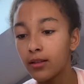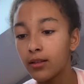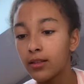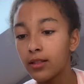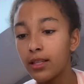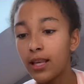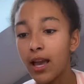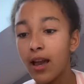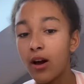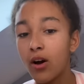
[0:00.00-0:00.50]

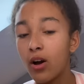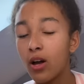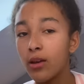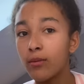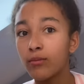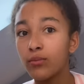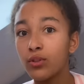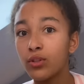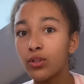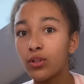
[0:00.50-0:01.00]
So yeah, I
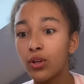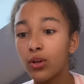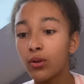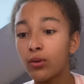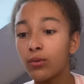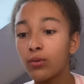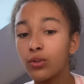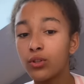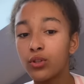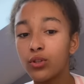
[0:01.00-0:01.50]
am
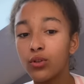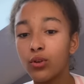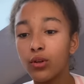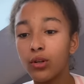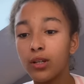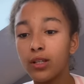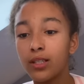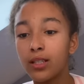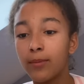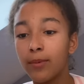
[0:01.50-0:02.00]
so
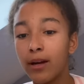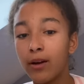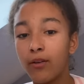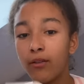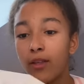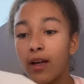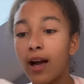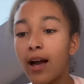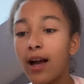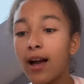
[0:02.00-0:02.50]
shocked
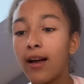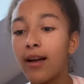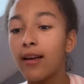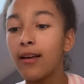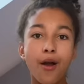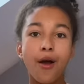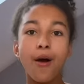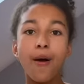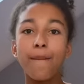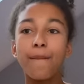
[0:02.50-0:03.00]
about that.
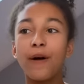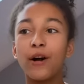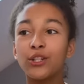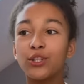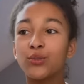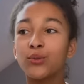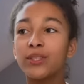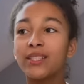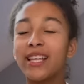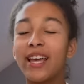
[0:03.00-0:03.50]
But I
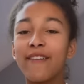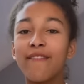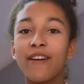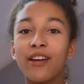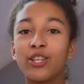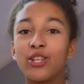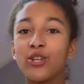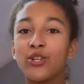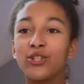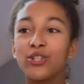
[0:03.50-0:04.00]
just want to say
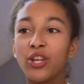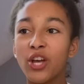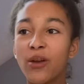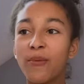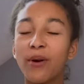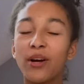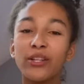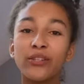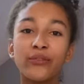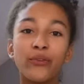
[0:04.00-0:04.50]
thank you so
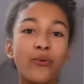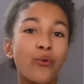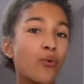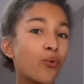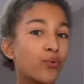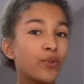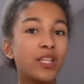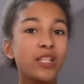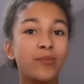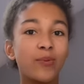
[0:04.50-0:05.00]
much for
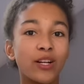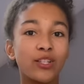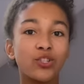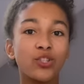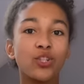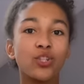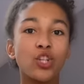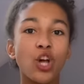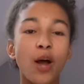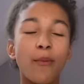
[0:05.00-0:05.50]
all these
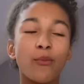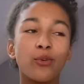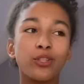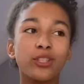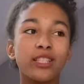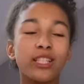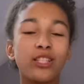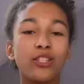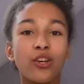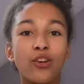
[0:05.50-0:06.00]
presents. I'm
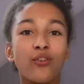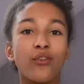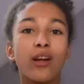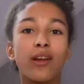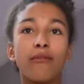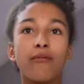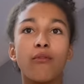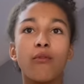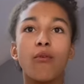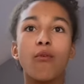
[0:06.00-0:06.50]
honestly so
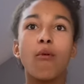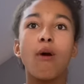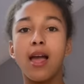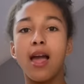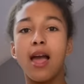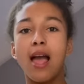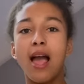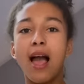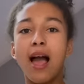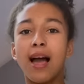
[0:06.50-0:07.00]
grateful.
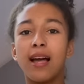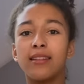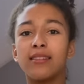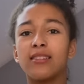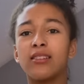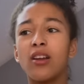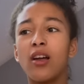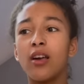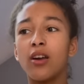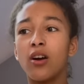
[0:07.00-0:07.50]

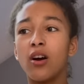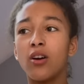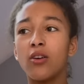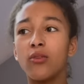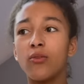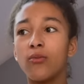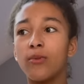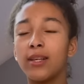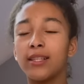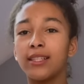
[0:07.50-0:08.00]
And like
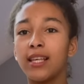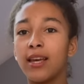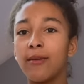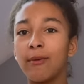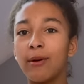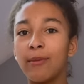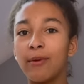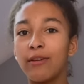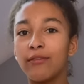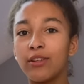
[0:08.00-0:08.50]
I always say
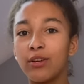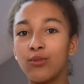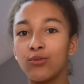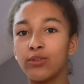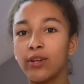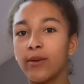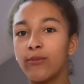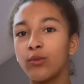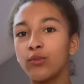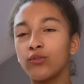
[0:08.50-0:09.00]
in my birthday
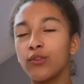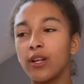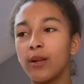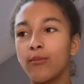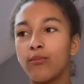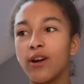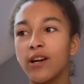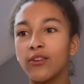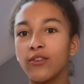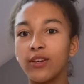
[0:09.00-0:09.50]
hauls, like I'm not trying
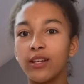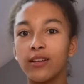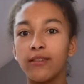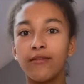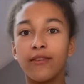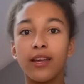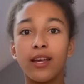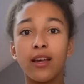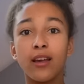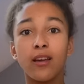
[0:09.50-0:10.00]
to brag or
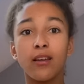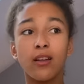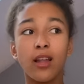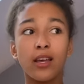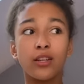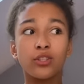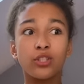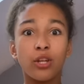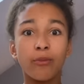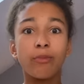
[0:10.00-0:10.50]
anything.
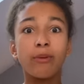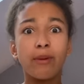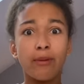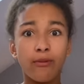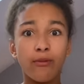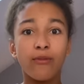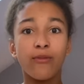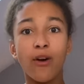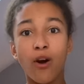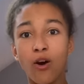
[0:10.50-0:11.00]
Like so many
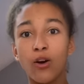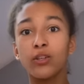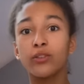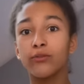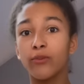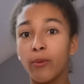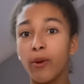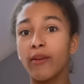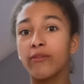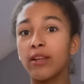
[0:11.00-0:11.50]
people have
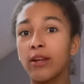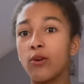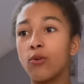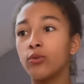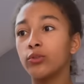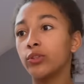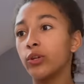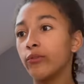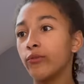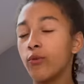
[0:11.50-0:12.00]
asked for a birthday
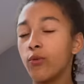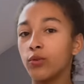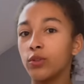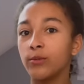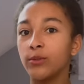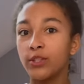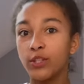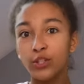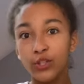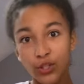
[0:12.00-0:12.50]
haul, so of
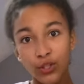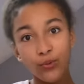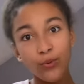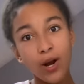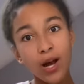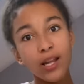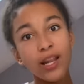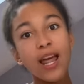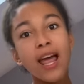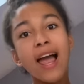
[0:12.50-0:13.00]
course I'm going to do
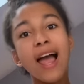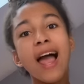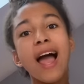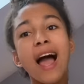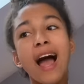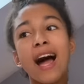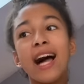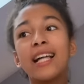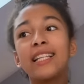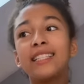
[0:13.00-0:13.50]
one.
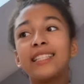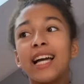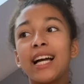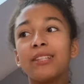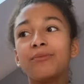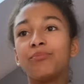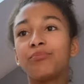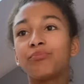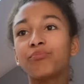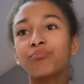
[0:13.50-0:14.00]
And
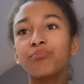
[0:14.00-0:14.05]
yeah,